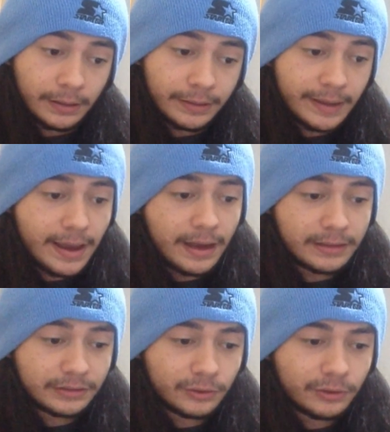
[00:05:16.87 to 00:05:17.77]
Yeah,
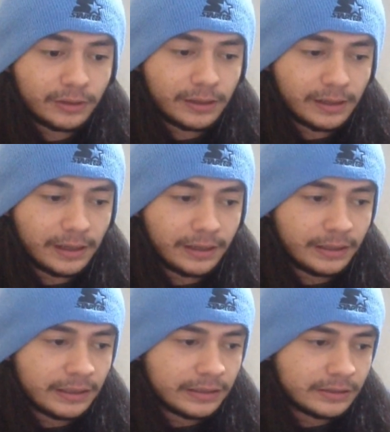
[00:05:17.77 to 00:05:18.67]
Azor Ahai.
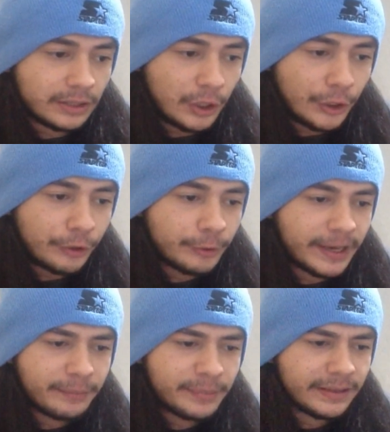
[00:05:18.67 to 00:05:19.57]
So who
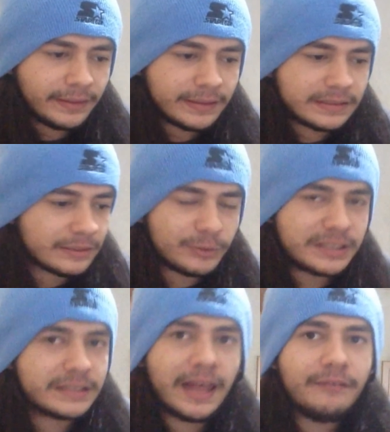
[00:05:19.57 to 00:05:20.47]
can be this? We
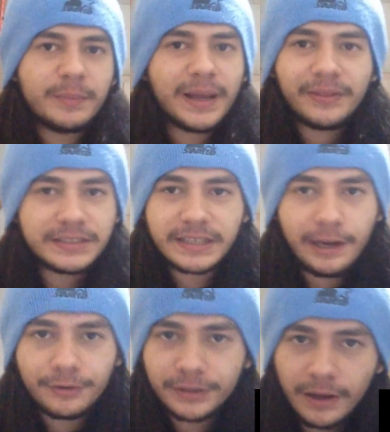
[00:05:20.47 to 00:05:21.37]
still haven't met this
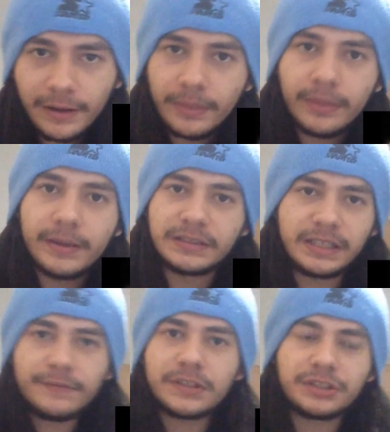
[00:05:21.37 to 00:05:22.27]
character on the
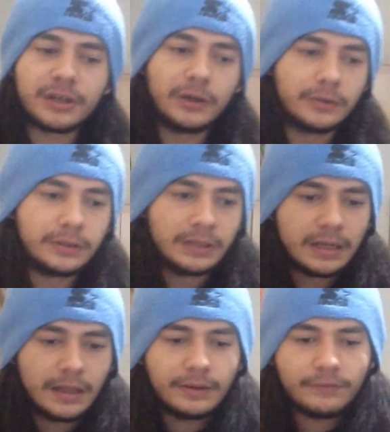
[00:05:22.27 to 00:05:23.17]
TV show
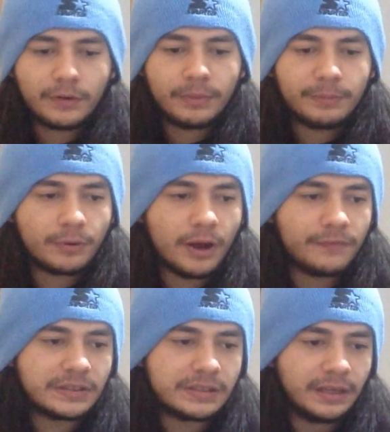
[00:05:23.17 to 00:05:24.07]
from the
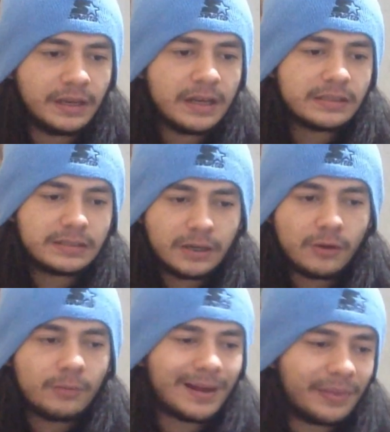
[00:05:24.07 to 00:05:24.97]
prophecy.
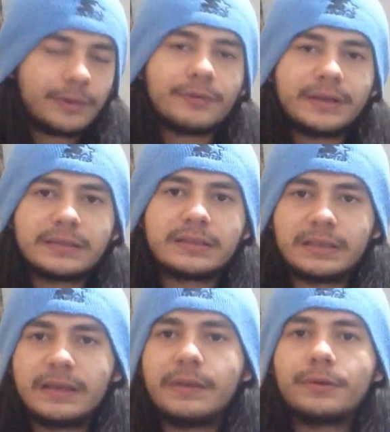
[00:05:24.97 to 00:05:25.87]
So my theory is
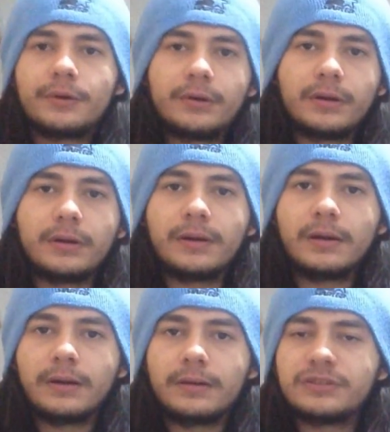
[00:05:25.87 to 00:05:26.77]
either
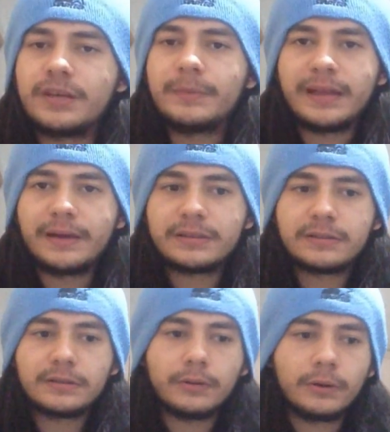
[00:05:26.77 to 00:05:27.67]
Jaime
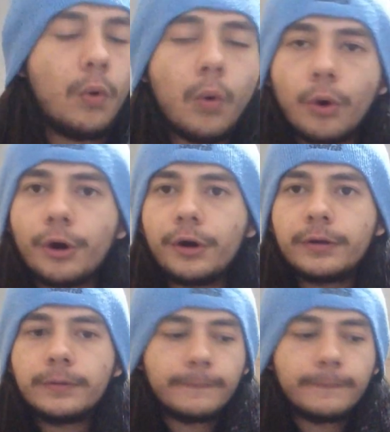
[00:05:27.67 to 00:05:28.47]
Lannister or